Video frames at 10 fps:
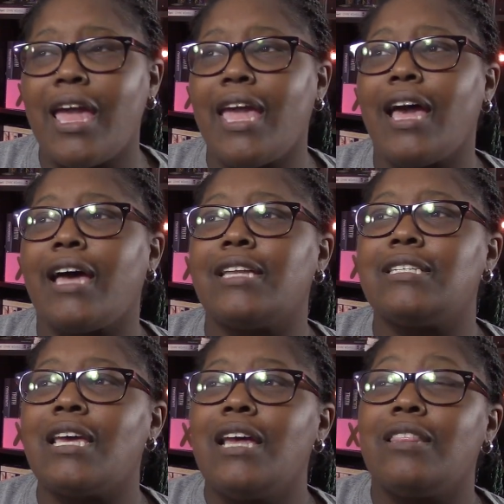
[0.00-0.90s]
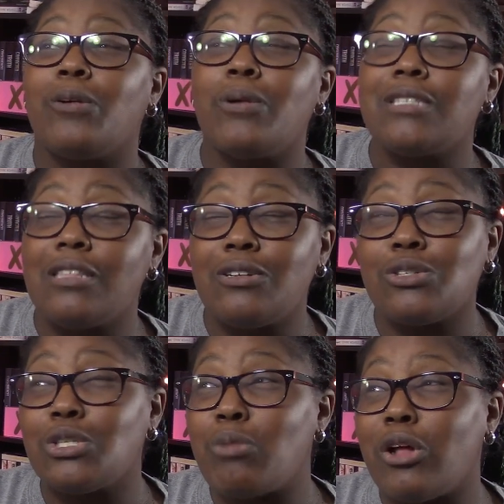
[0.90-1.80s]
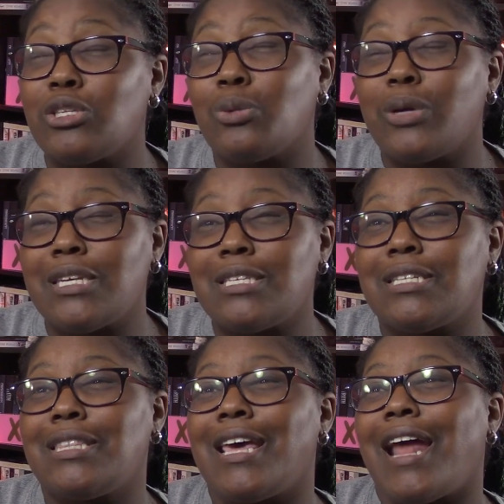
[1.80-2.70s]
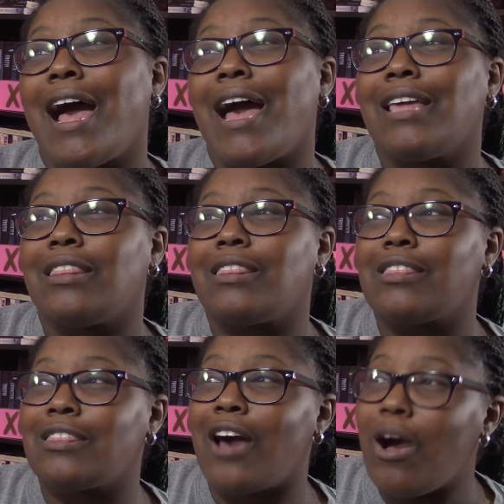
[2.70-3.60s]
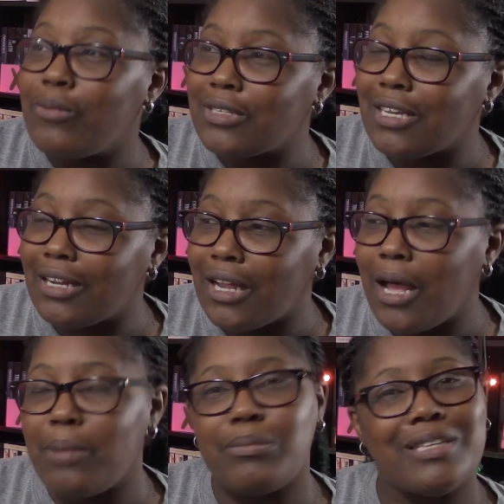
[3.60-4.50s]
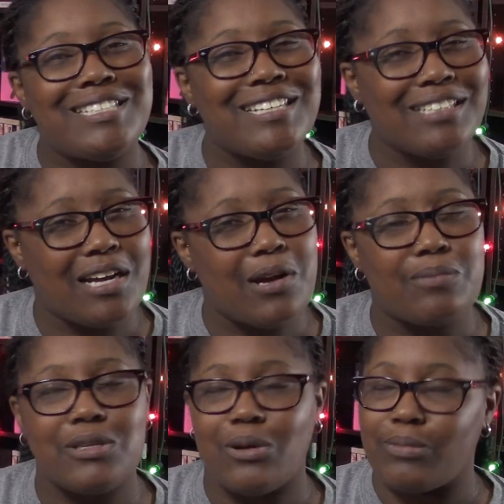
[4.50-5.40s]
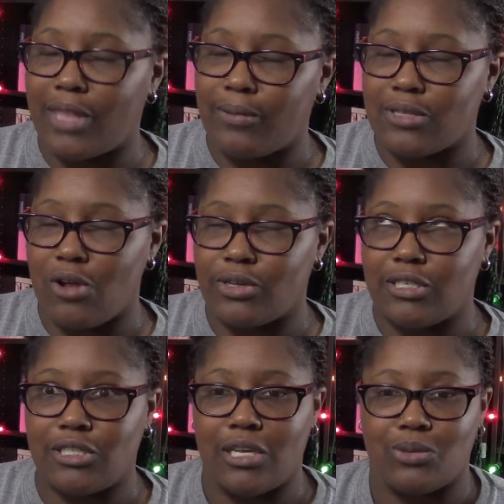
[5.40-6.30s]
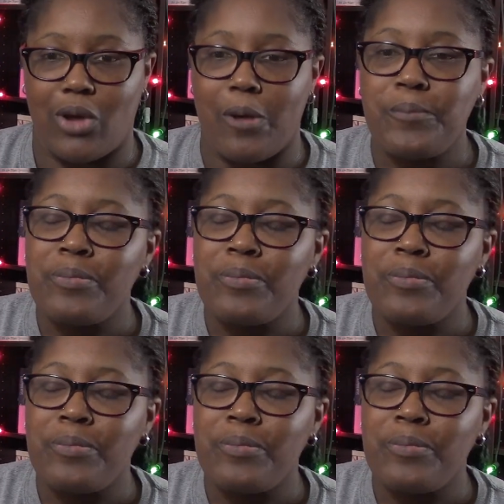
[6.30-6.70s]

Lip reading: and there was a little small twist that I thought was gonna come but didn't come, but that was all good as well.